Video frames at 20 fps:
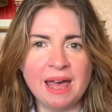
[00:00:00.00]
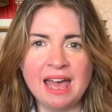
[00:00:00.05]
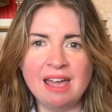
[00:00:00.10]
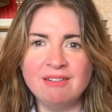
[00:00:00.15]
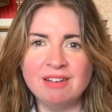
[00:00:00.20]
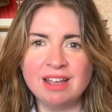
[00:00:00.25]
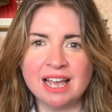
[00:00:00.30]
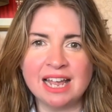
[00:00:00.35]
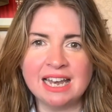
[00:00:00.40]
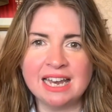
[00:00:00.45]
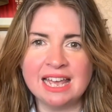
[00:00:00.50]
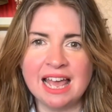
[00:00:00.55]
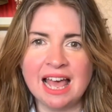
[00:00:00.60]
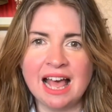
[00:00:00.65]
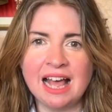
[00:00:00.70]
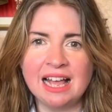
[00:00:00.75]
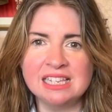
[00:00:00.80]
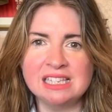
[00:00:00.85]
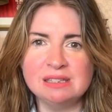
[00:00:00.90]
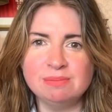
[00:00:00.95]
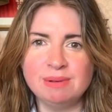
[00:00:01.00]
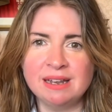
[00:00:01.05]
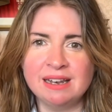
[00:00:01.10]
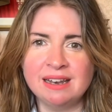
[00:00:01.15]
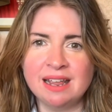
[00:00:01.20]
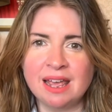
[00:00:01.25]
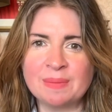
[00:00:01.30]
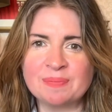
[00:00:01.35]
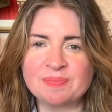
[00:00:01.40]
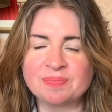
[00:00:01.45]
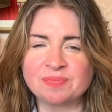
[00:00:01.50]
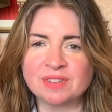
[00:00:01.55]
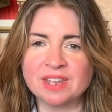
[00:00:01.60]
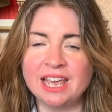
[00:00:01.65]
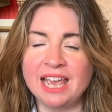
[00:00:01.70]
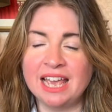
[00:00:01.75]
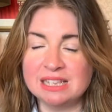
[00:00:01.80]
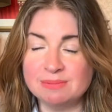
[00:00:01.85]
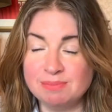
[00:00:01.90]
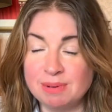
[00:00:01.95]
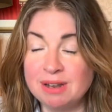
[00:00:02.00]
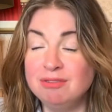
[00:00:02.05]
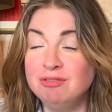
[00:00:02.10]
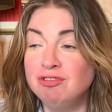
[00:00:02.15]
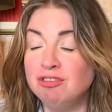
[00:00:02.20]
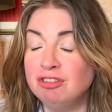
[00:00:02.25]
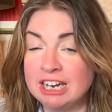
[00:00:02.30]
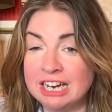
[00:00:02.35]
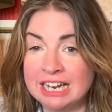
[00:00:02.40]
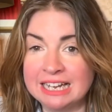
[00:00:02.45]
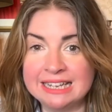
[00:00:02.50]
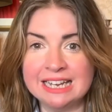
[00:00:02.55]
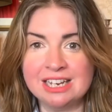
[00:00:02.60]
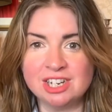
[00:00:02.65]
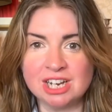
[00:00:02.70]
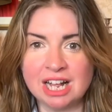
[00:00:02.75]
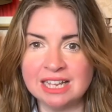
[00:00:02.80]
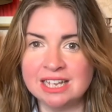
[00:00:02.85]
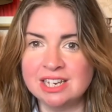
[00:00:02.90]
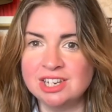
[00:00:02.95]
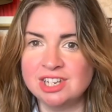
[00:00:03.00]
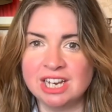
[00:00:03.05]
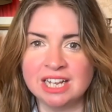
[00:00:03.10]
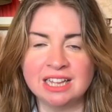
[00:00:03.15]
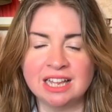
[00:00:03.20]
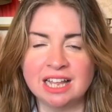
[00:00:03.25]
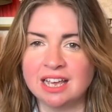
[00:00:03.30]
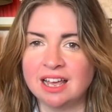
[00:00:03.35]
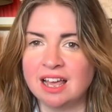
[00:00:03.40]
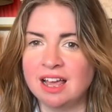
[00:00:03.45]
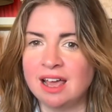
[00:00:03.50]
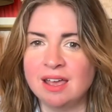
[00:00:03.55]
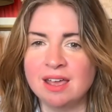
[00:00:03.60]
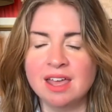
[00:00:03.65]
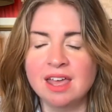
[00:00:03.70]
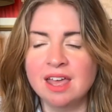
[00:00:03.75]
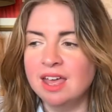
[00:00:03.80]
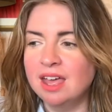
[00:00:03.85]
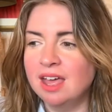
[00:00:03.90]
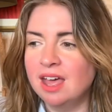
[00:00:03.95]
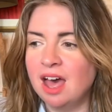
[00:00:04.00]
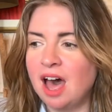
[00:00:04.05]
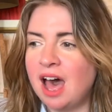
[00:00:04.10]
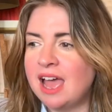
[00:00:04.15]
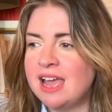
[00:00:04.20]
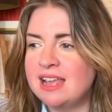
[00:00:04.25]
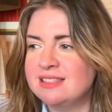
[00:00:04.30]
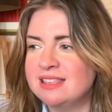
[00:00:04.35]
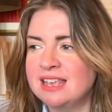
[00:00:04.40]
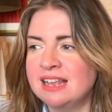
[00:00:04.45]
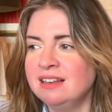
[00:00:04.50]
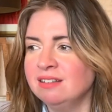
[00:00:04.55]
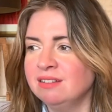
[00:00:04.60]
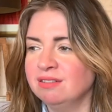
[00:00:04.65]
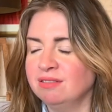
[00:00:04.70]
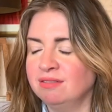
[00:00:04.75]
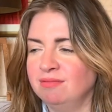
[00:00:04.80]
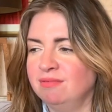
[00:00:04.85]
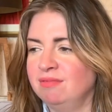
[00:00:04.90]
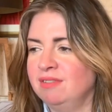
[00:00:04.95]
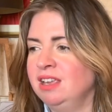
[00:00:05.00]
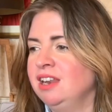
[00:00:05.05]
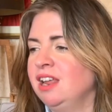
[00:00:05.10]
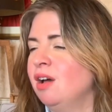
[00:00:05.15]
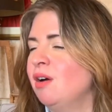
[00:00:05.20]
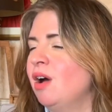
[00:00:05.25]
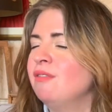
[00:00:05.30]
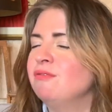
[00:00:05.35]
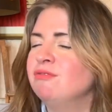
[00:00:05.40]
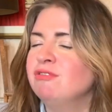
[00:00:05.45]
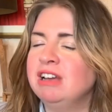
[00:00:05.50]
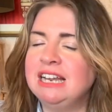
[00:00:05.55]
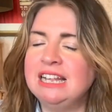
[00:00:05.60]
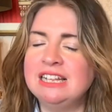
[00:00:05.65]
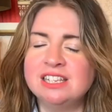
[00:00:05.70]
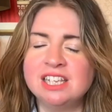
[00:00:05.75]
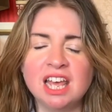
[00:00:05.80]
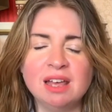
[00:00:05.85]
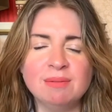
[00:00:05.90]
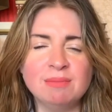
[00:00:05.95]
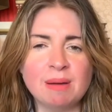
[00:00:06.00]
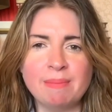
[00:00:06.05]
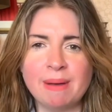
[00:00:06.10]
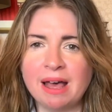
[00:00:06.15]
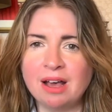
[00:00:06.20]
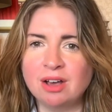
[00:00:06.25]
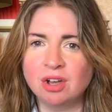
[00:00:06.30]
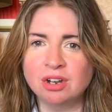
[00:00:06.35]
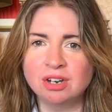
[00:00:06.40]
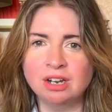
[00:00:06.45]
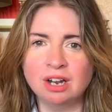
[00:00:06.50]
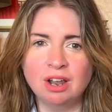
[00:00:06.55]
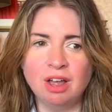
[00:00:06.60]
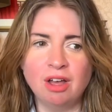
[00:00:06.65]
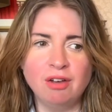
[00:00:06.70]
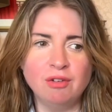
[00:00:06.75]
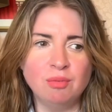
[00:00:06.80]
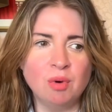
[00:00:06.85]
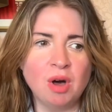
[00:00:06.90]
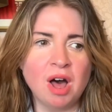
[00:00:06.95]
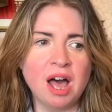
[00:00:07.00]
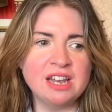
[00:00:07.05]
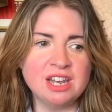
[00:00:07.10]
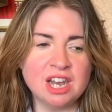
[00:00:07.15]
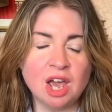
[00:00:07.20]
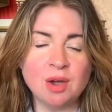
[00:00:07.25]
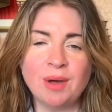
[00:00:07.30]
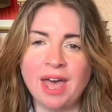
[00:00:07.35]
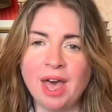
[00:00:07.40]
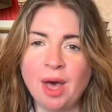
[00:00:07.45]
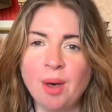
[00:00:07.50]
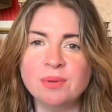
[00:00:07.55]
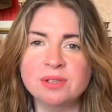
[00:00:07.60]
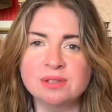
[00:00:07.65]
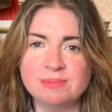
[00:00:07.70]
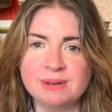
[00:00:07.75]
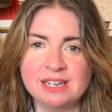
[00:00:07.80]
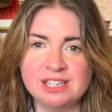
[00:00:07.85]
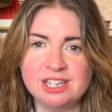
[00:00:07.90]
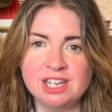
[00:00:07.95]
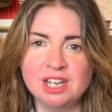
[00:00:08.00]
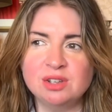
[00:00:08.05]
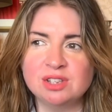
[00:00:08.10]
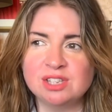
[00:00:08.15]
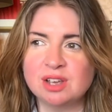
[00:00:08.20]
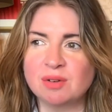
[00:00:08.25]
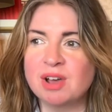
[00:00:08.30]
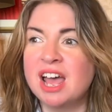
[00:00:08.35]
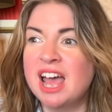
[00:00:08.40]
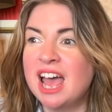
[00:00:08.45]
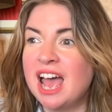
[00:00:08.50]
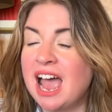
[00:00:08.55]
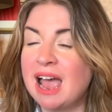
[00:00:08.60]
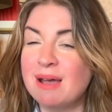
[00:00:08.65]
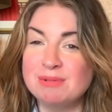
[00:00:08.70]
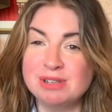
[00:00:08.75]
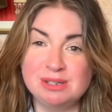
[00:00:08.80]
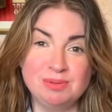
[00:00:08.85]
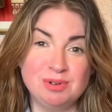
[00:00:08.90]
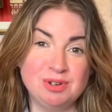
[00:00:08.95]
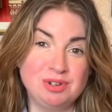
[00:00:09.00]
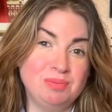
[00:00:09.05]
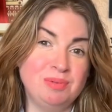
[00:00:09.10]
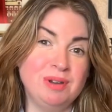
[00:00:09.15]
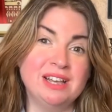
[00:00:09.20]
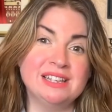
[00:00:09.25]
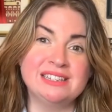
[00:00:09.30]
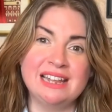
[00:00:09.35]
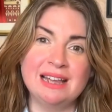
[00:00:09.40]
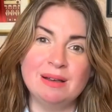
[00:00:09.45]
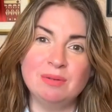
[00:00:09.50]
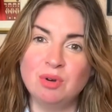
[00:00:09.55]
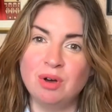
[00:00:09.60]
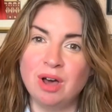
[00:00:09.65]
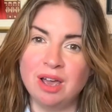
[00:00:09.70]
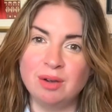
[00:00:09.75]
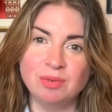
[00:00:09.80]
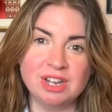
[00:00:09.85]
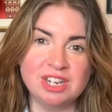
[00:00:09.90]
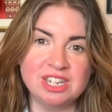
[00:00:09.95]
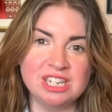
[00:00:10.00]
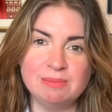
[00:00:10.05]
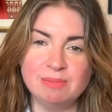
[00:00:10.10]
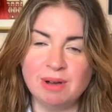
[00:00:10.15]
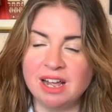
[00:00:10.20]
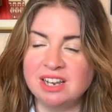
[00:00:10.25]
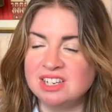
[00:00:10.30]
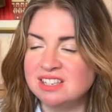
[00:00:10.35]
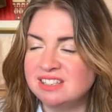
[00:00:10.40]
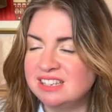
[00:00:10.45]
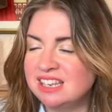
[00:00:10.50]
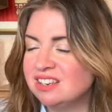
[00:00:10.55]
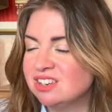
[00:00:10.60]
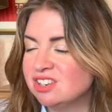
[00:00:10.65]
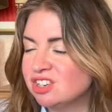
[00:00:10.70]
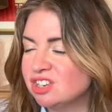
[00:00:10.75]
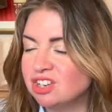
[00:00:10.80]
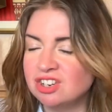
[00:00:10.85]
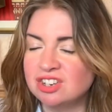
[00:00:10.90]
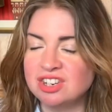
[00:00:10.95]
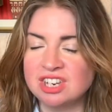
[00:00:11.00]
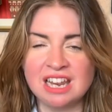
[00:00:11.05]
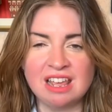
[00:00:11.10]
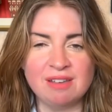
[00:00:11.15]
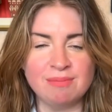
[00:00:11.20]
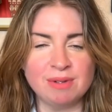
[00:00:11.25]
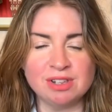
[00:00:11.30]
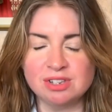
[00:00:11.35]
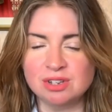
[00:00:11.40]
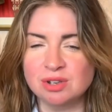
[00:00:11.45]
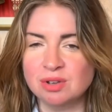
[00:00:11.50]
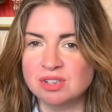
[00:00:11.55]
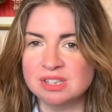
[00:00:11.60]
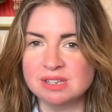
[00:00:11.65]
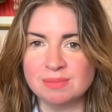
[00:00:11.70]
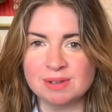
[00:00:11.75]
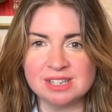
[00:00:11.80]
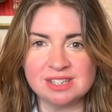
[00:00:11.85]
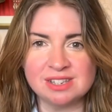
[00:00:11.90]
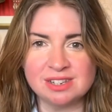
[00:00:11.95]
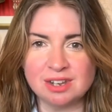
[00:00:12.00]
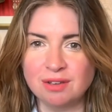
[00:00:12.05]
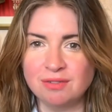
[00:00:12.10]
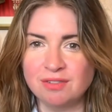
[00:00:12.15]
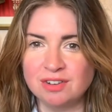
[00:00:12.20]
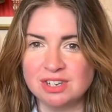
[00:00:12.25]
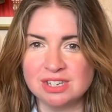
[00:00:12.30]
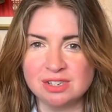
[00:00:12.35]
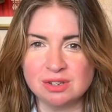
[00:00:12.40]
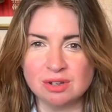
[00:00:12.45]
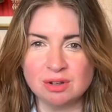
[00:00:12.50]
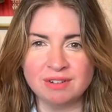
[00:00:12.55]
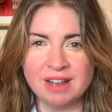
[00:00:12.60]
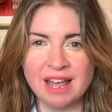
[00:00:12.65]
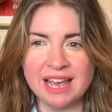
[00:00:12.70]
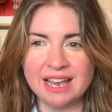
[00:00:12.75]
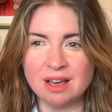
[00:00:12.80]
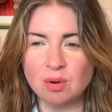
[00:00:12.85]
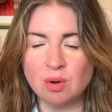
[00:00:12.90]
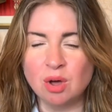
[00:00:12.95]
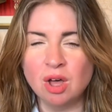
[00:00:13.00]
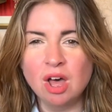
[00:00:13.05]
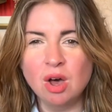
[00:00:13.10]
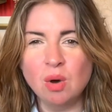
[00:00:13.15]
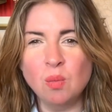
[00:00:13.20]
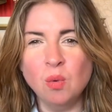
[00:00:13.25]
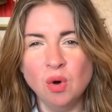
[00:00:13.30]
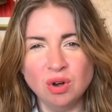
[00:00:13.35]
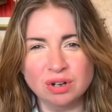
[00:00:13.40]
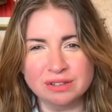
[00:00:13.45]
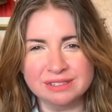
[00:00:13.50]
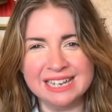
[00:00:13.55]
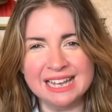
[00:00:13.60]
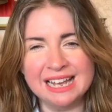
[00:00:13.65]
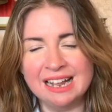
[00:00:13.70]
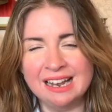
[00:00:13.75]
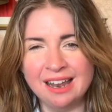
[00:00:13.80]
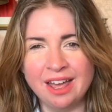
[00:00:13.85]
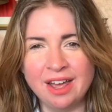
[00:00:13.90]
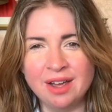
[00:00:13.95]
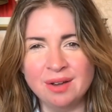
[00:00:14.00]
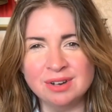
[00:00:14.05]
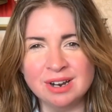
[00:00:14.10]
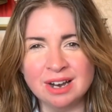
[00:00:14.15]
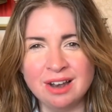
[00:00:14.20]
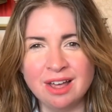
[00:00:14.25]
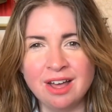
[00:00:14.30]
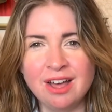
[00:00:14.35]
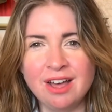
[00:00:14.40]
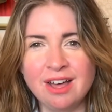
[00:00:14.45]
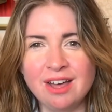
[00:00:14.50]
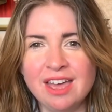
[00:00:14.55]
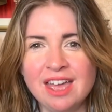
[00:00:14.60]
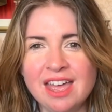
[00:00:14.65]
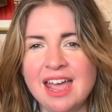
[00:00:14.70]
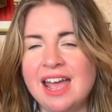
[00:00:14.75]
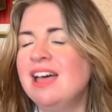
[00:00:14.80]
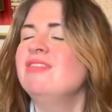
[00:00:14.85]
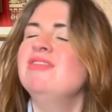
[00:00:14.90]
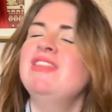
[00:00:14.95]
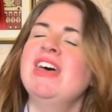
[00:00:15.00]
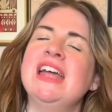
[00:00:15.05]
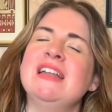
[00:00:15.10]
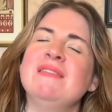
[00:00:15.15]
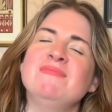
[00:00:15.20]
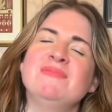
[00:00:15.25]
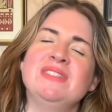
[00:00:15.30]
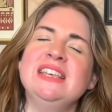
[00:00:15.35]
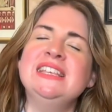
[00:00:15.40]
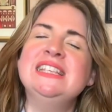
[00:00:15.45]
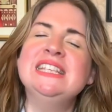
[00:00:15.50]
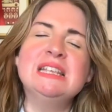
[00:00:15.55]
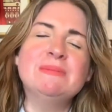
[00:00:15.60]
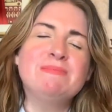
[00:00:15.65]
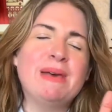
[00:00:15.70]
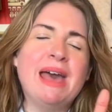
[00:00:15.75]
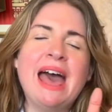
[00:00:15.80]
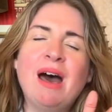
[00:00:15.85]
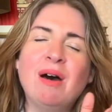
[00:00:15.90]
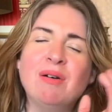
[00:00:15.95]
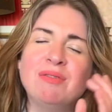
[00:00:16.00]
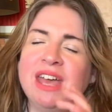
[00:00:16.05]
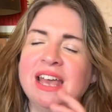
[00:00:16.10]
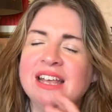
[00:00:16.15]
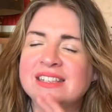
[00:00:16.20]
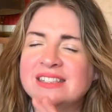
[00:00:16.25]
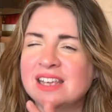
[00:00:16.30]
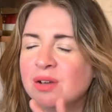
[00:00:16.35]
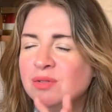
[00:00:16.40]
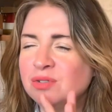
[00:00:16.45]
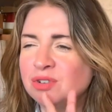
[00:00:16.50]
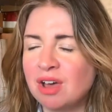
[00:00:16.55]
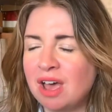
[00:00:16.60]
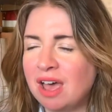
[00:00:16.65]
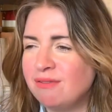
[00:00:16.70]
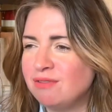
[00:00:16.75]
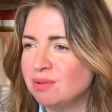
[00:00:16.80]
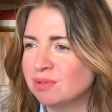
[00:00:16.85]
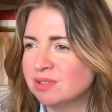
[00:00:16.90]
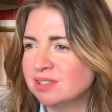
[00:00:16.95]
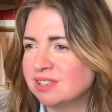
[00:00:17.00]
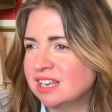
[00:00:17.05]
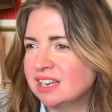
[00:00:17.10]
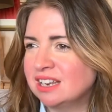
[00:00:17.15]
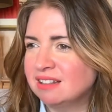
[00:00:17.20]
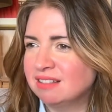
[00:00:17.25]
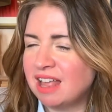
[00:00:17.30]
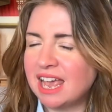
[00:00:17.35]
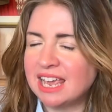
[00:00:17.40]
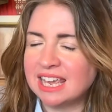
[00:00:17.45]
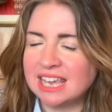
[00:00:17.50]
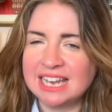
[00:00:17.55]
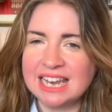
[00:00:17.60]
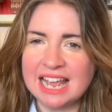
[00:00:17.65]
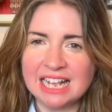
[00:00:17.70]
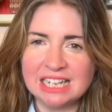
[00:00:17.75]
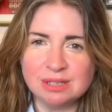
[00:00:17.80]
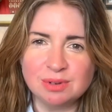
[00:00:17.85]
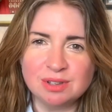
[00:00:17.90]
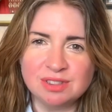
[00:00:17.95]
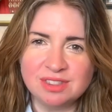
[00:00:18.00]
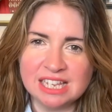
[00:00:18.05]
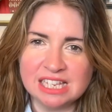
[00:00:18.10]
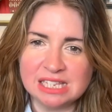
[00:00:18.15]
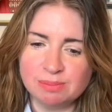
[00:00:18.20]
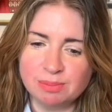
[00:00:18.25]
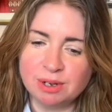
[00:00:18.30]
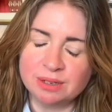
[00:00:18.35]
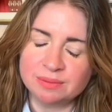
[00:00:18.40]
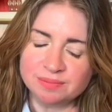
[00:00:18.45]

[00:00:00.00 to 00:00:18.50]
repairing. And it's been really challenging. Like I didn't, I really turned my back on a lot of what I know helps me too. So I'm a spiritual person, I'm quite witchy, but I just didn't touch any of my tools and my stuff. I just sort of like walked it alone a lot. And then this is a bit out there, so not everyone's going to like connect with this,